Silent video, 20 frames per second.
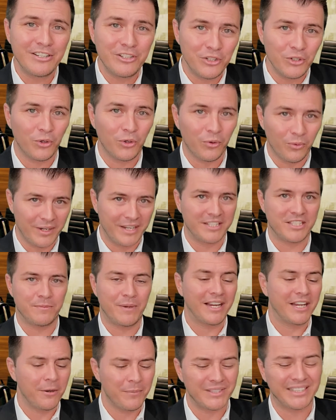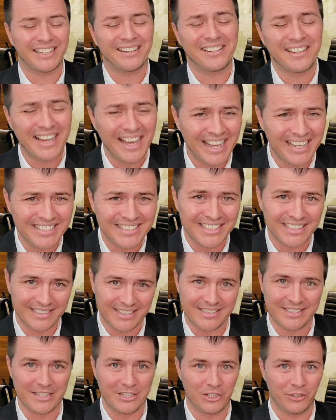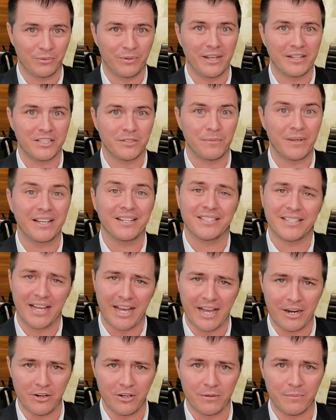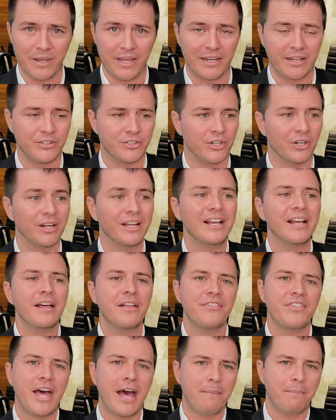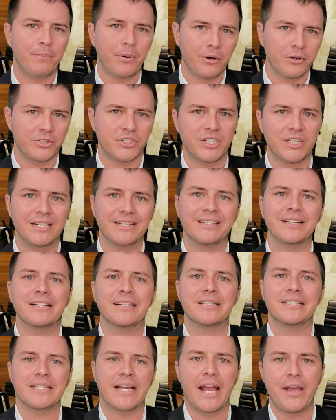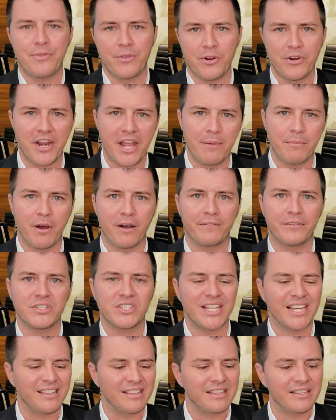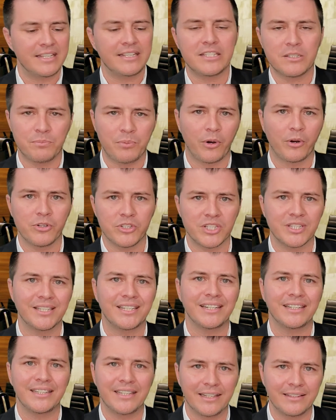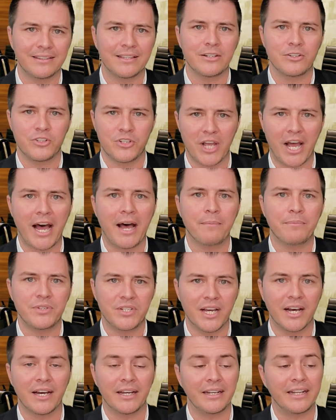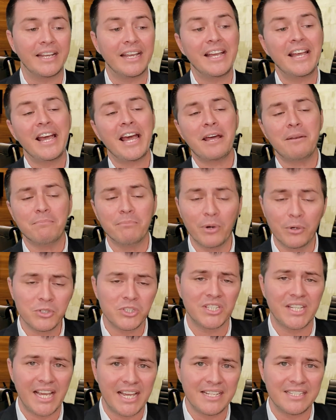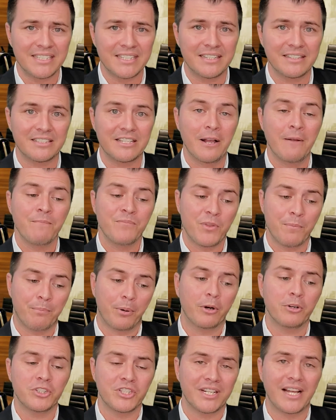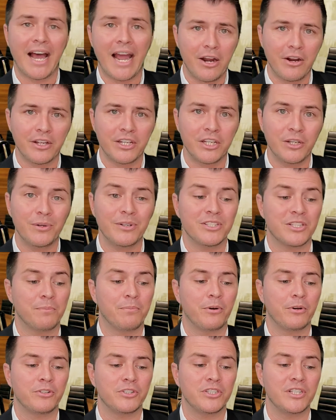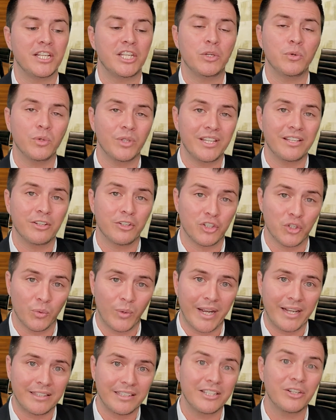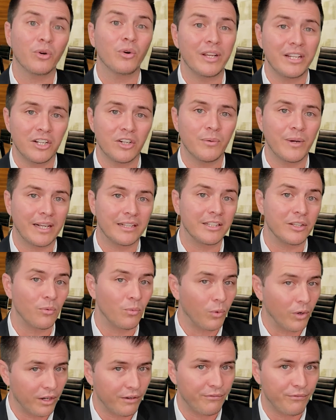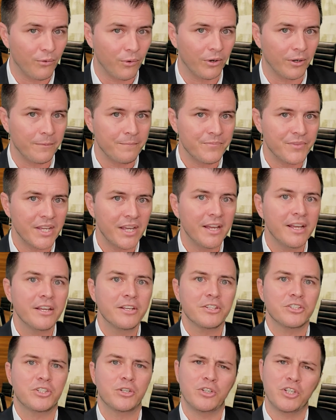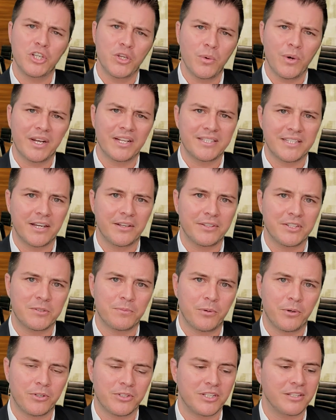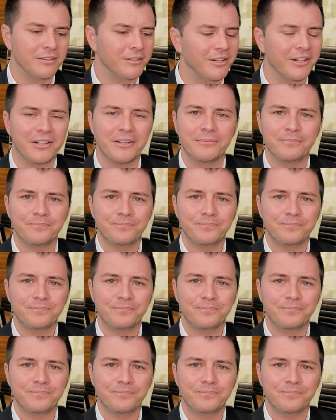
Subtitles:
your resume. I care about the content that's in your resume as the hiring manager. That person is going to sign their name off and say, this person can get the job done. And most cases, the person hiring you is the person that you will either directly or indirectly work for. So do you want to tell this person, look,